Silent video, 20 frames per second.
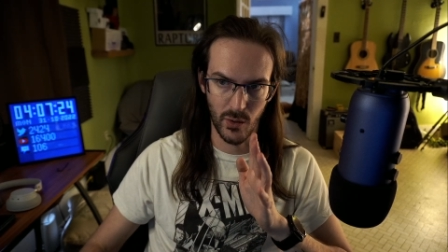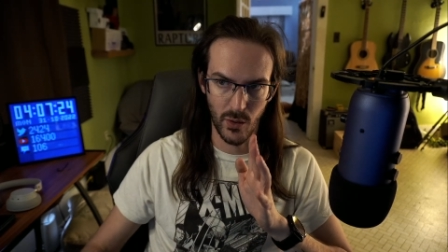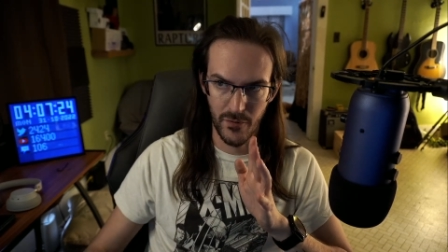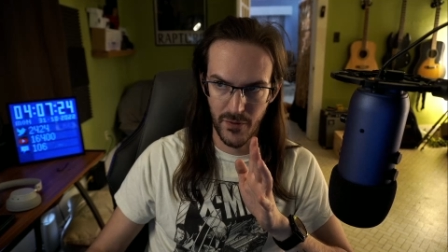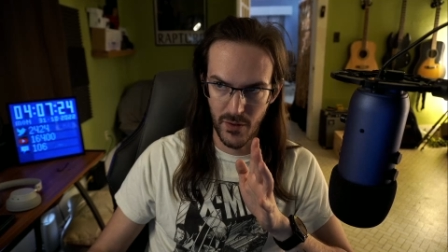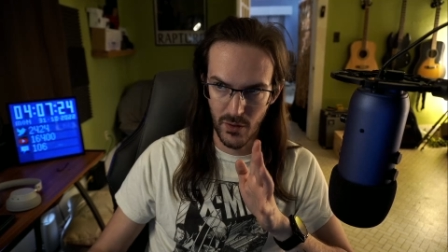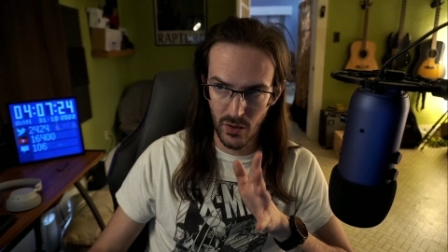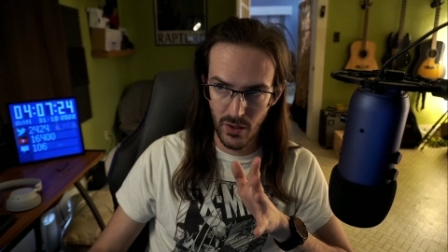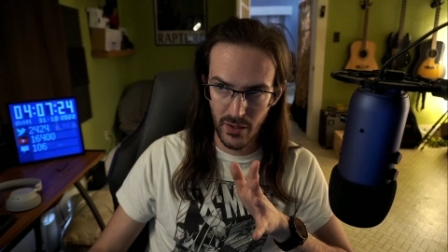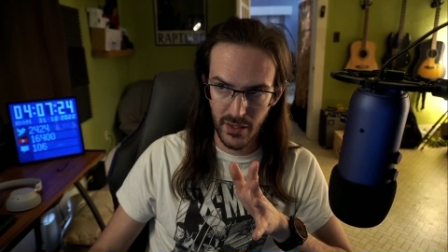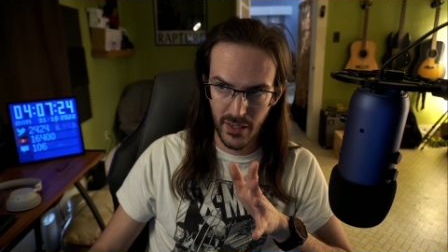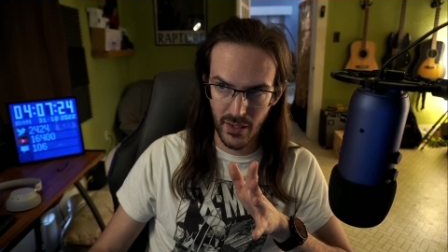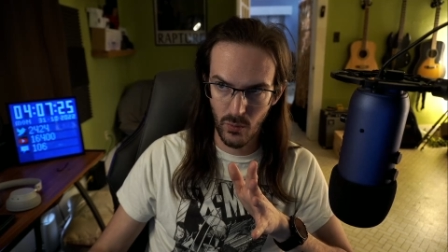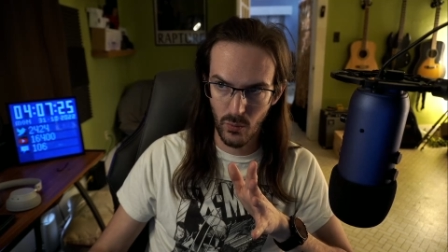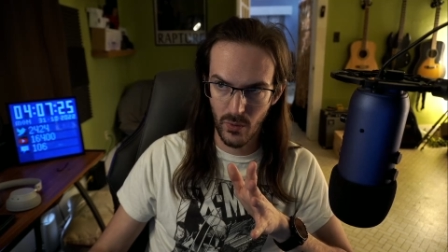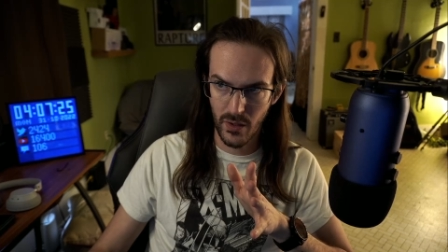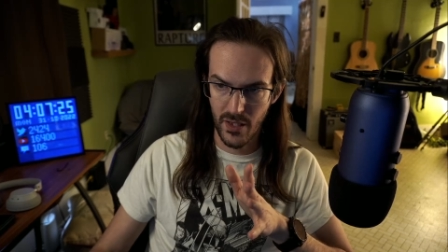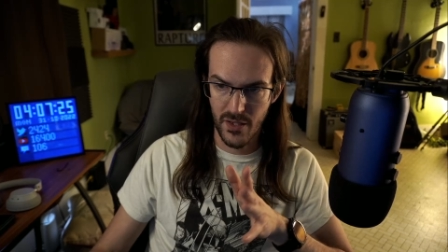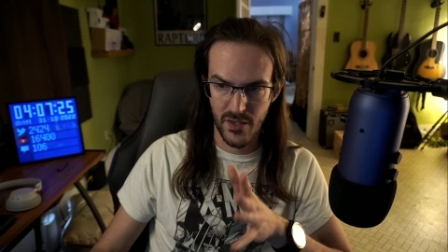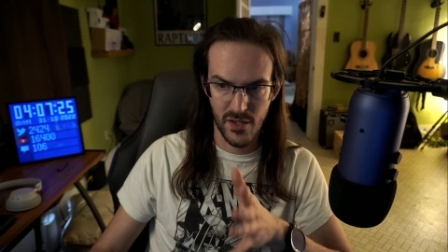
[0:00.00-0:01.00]
If you look at
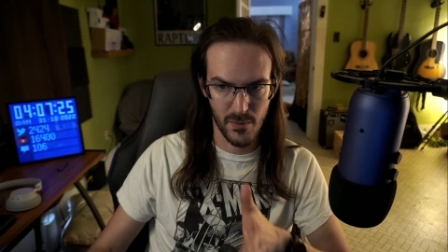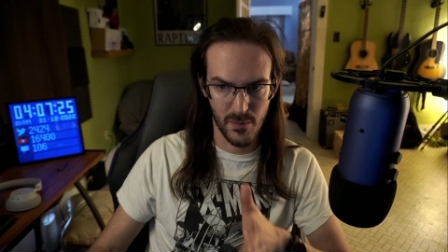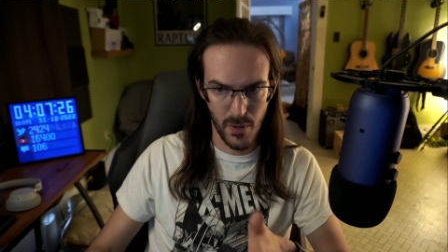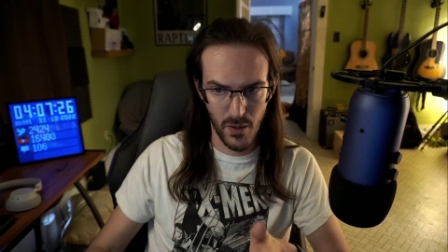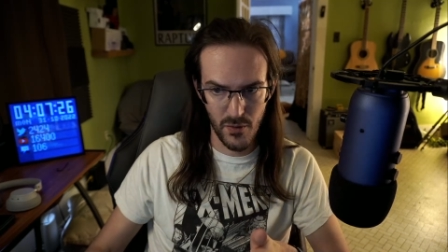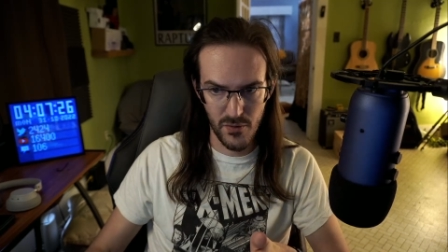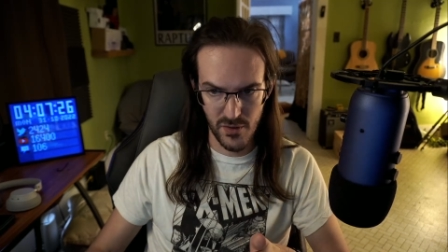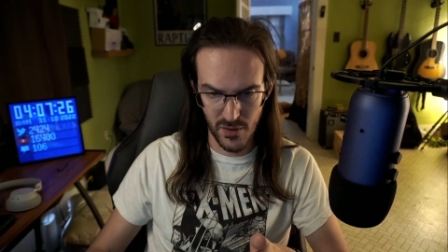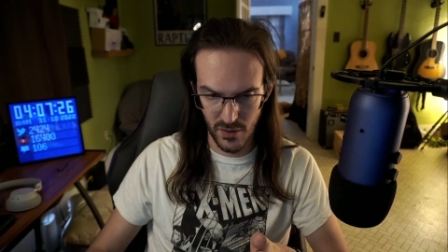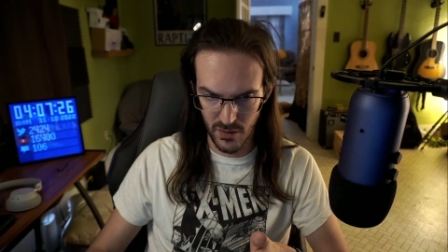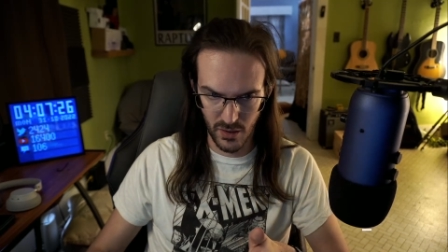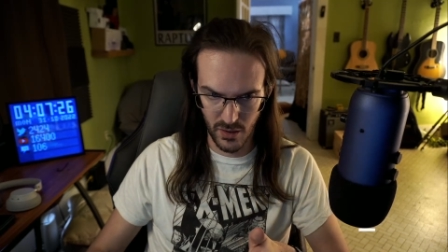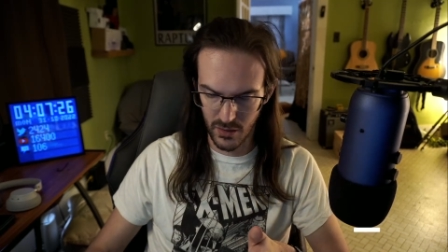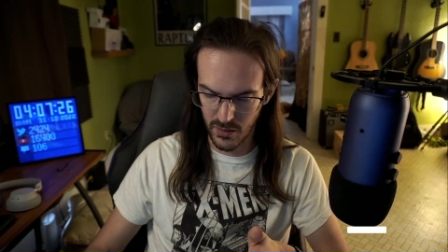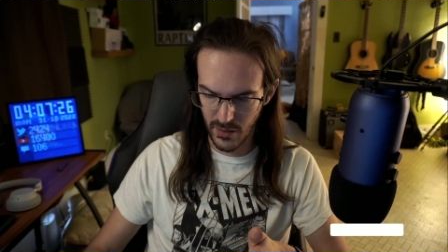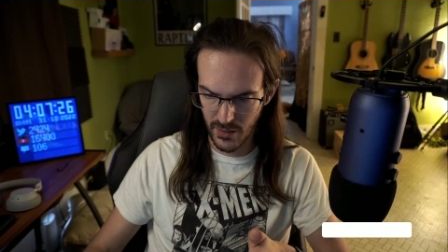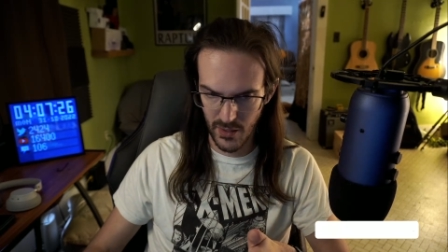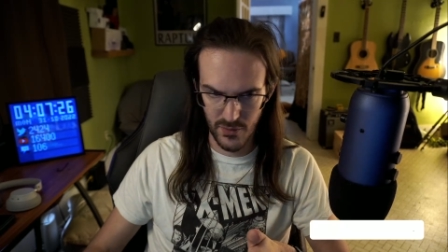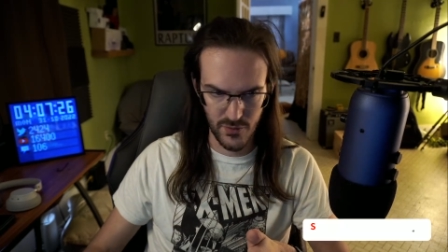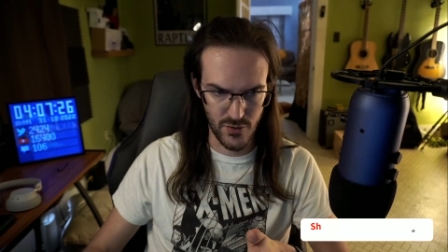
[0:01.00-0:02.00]
what it's supposed to look
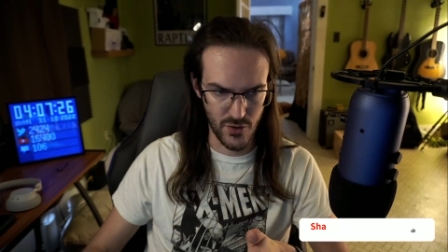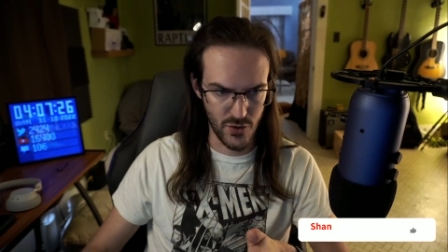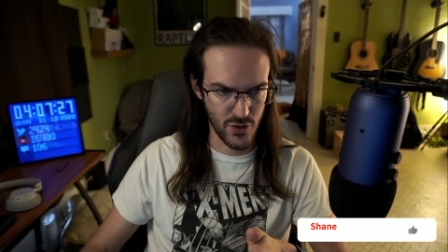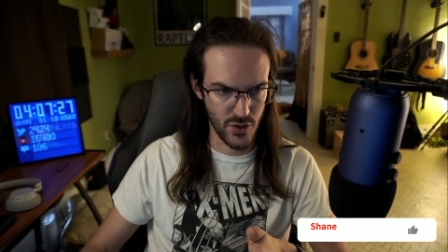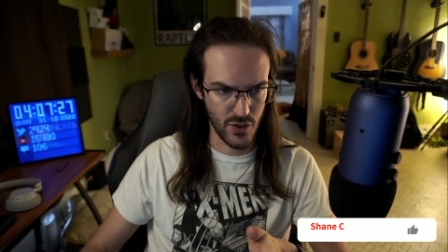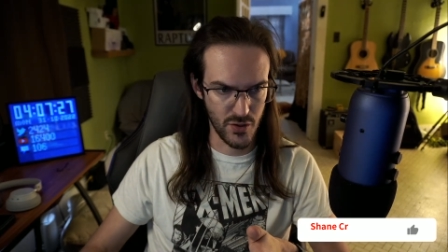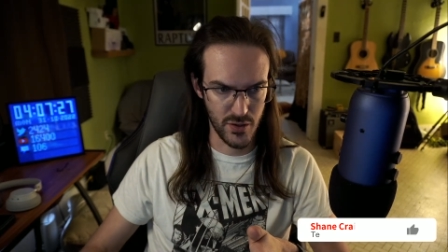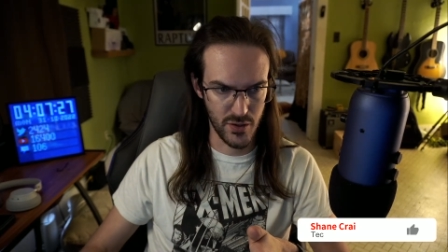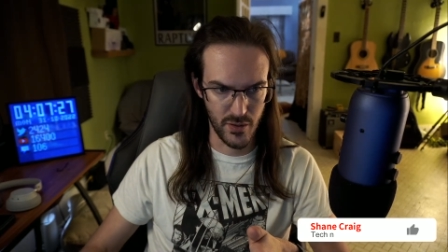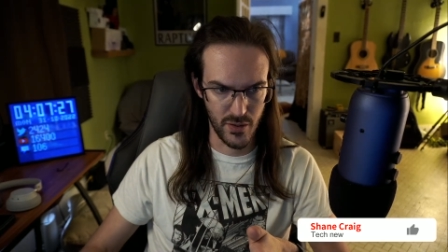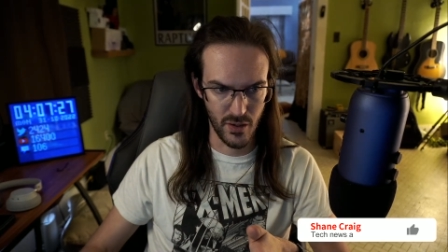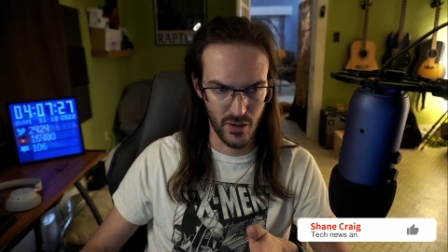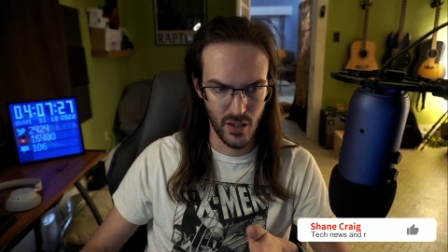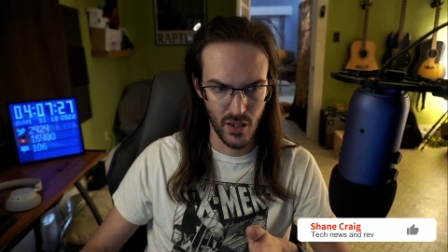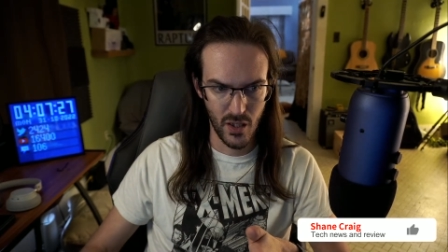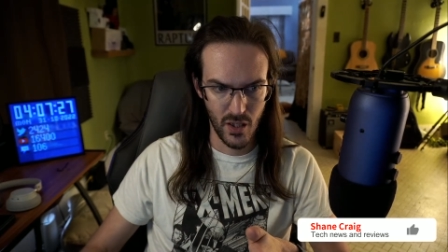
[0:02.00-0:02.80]
like, I'll just show you